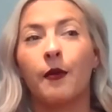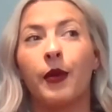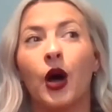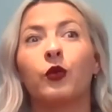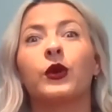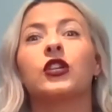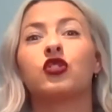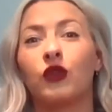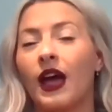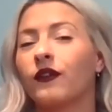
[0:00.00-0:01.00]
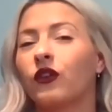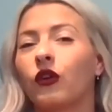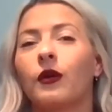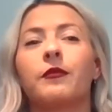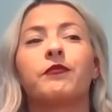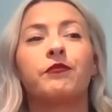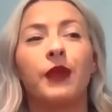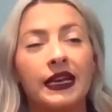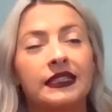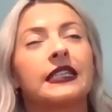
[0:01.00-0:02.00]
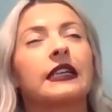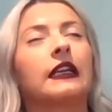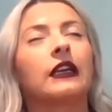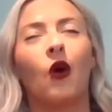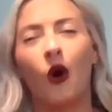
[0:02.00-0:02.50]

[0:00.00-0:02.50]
but we travel basically